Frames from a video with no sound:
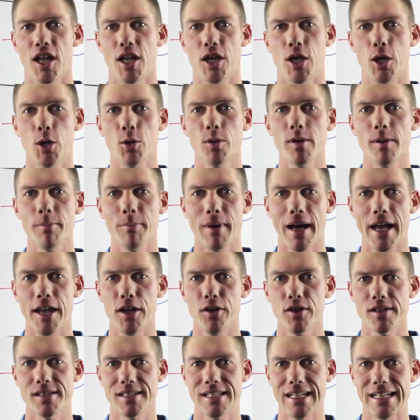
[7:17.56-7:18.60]
You will buy
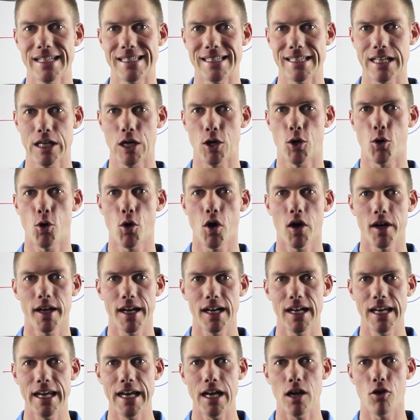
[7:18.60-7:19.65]
your seeds
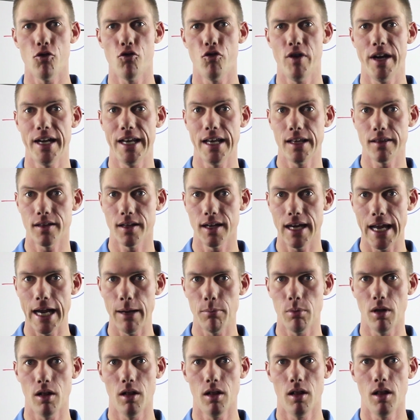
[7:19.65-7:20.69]
accordingly, reading the
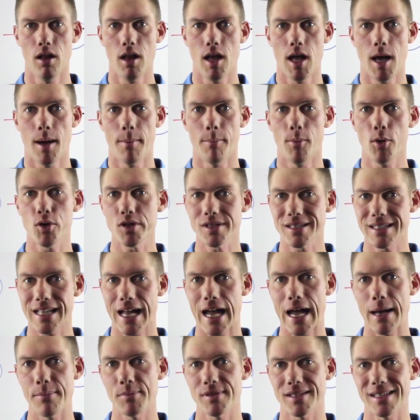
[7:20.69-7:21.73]
label. Most
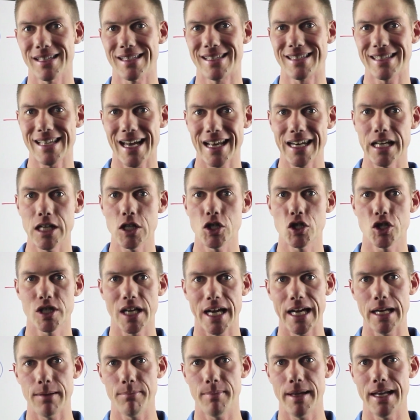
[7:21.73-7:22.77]
times a sun and
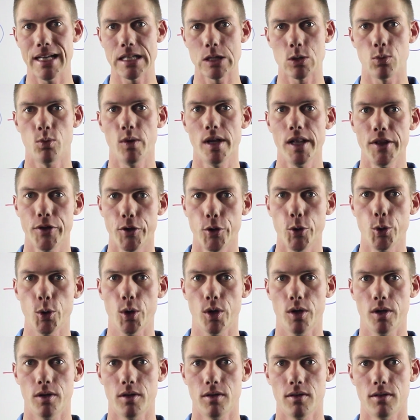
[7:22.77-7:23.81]
shade mix will
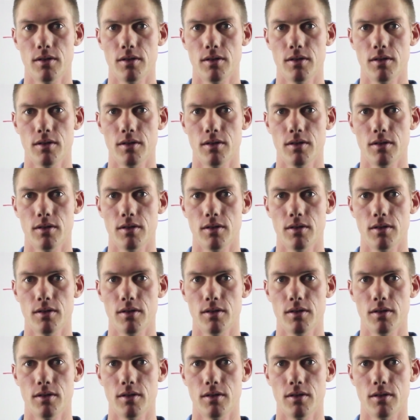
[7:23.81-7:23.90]
do.